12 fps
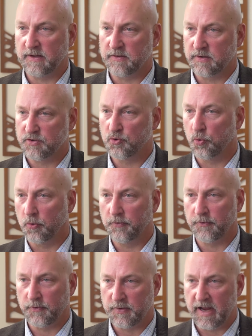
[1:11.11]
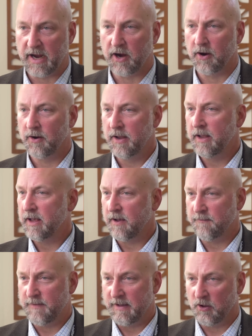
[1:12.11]
that the tools are there
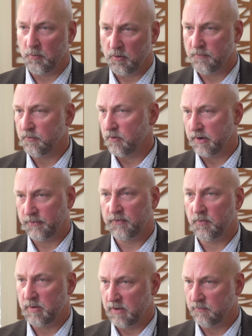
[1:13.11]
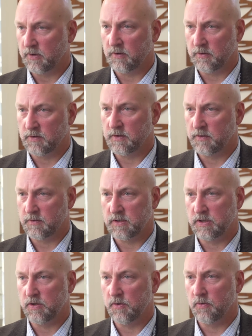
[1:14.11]
available for us to be able to, to, to
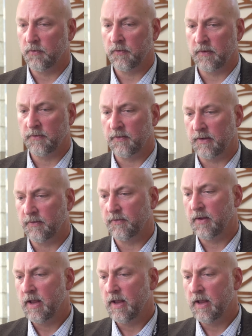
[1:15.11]
use. And since